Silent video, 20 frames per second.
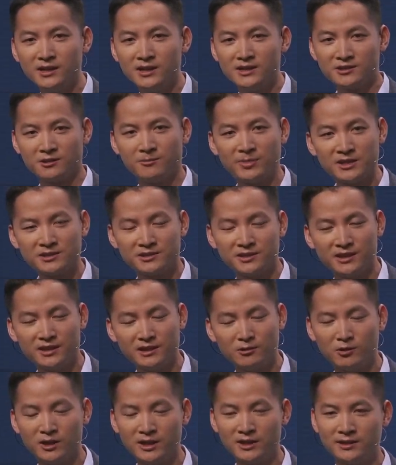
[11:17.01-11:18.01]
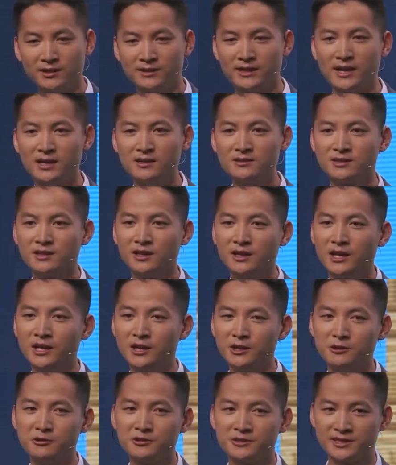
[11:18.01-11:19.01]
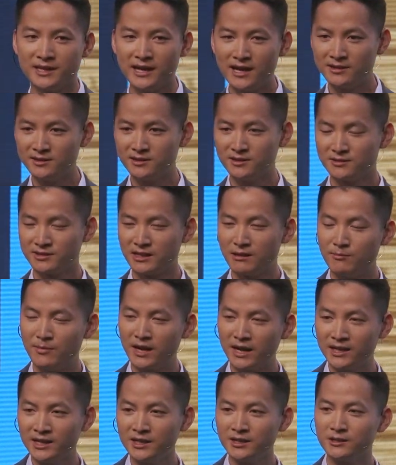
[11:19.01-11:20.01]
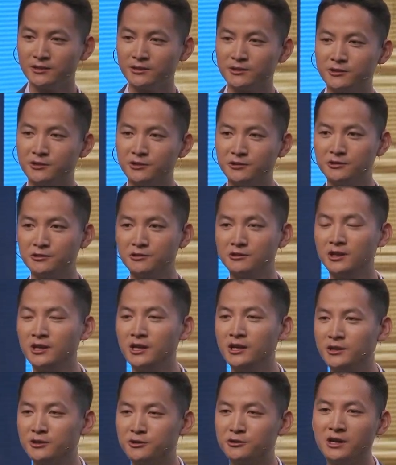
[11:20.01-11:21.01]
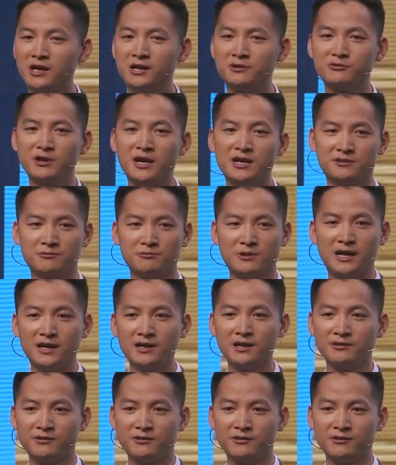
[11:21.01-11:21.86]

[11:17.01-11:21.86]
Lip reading: So basically what it does, you send some money to address, right?